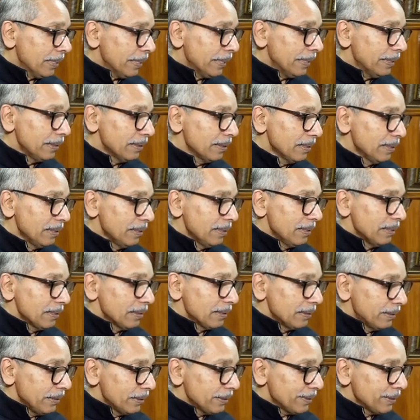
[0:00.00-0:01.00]
And
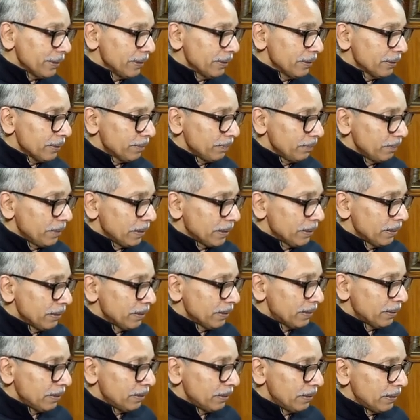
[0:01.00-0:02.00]
this year,
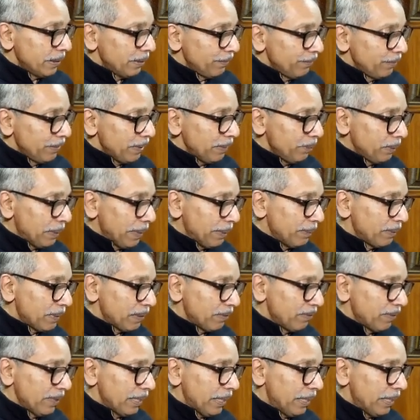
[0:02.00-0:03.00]
because every
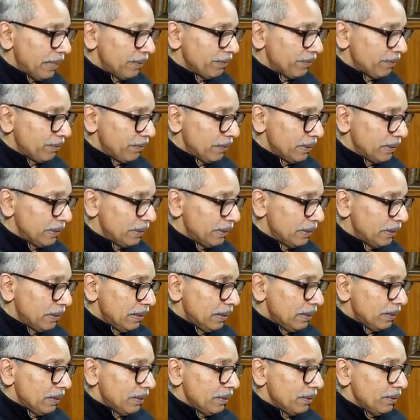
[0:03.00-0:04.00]
paper will have
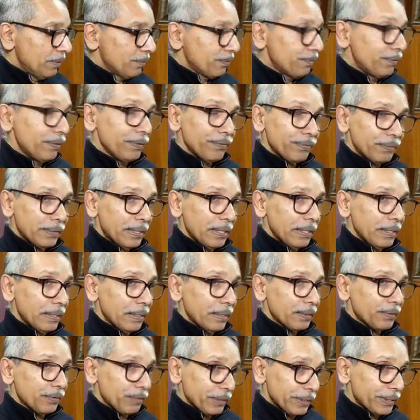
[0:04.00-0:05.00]

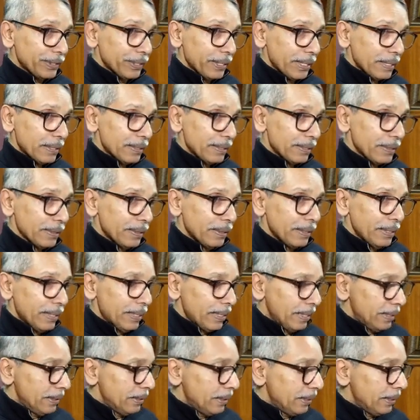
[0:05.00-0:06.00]
50 questions
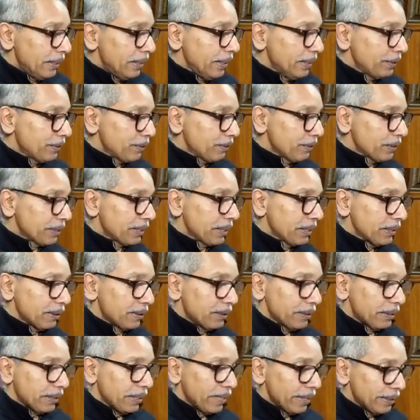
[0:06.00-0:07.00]
and each question
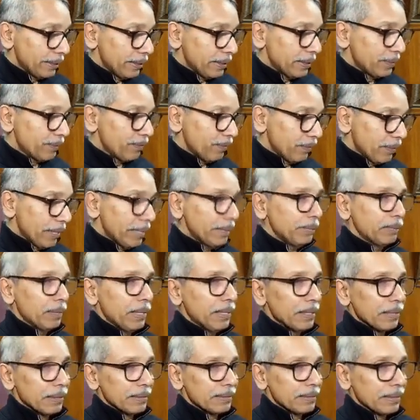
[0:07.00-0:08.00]
carries 5
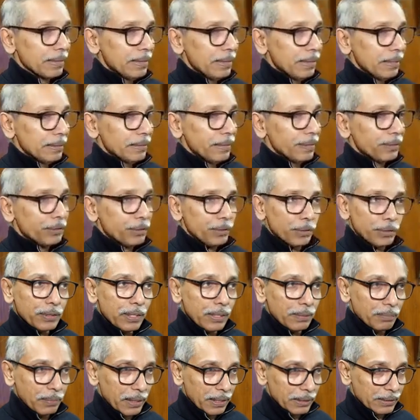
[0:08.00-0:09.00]
marks, the
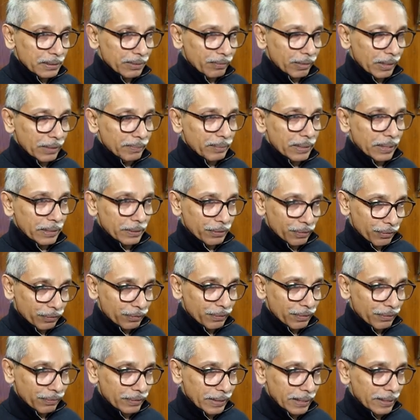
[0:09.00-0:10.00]
total marks will be
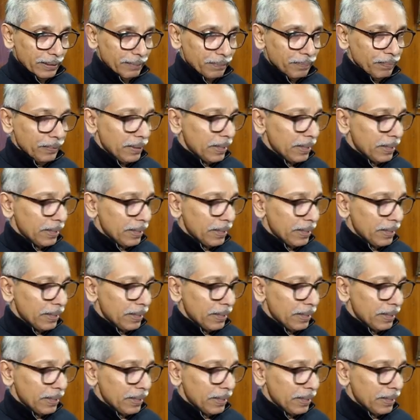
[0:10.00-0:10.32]
250.